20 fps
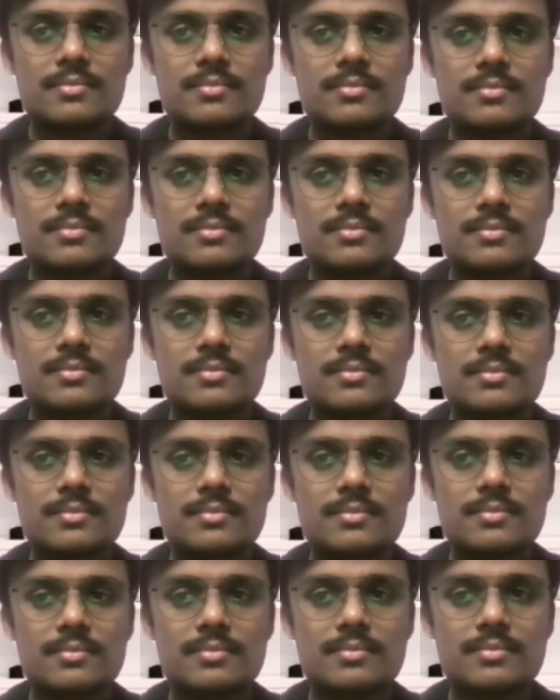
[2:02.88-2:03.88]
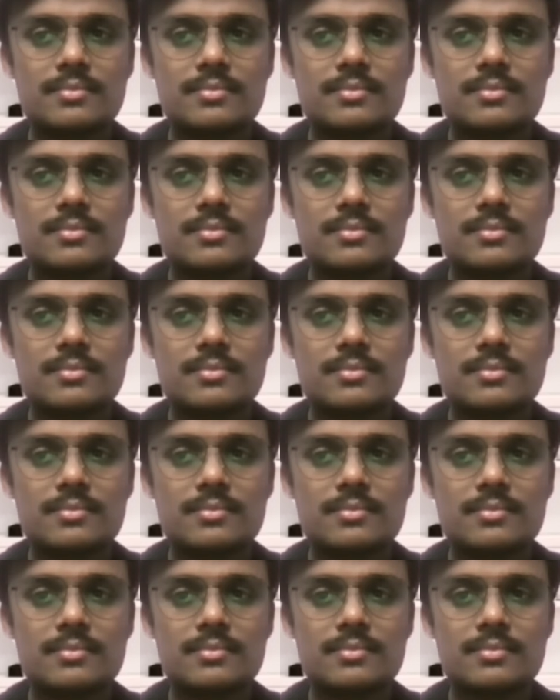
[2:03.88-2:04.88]

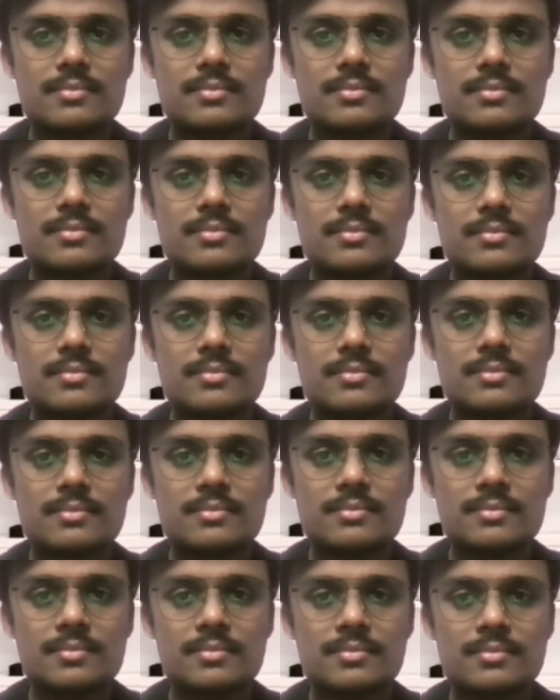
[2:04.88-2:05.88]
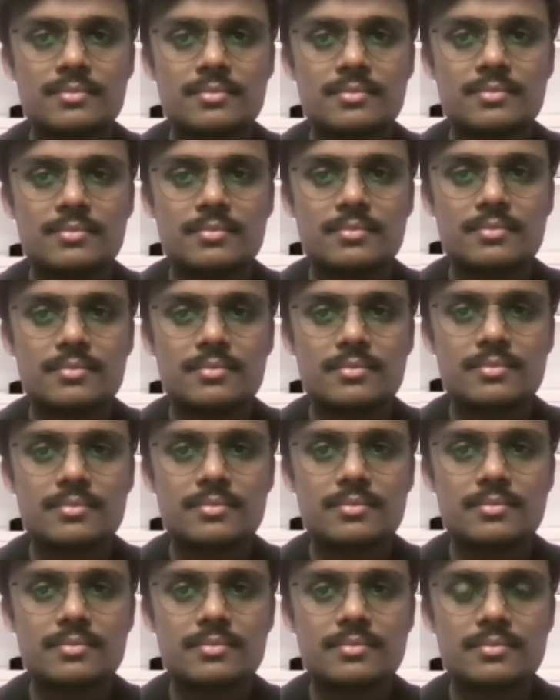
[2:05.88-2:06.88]

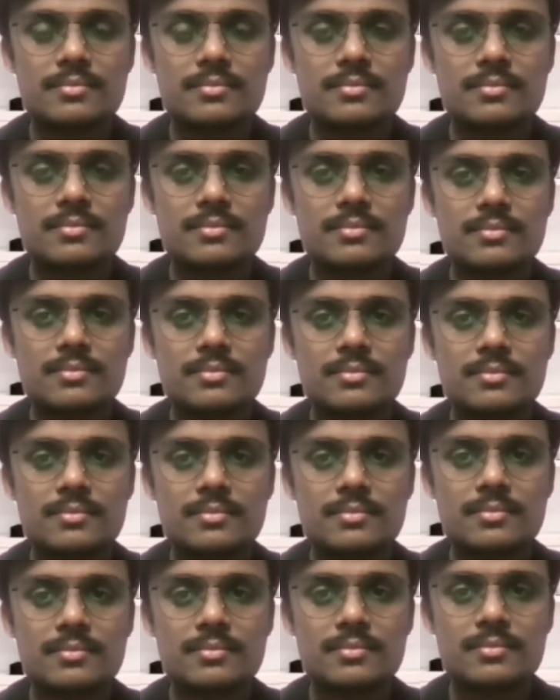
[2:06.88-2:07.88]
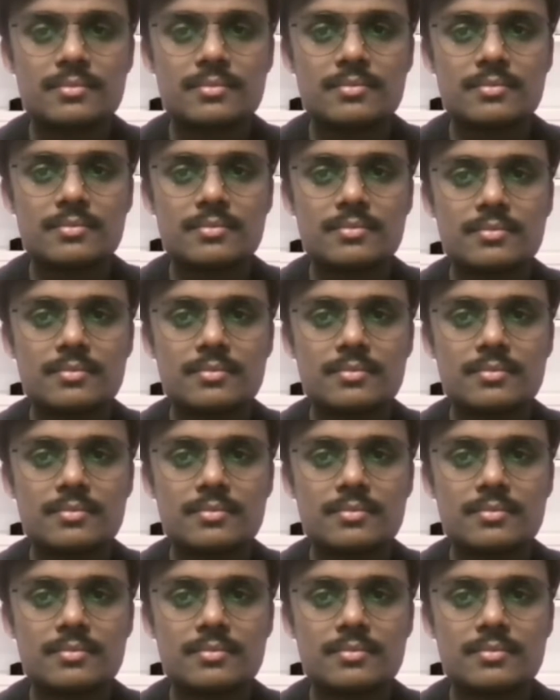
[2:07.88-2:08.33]
[no speech]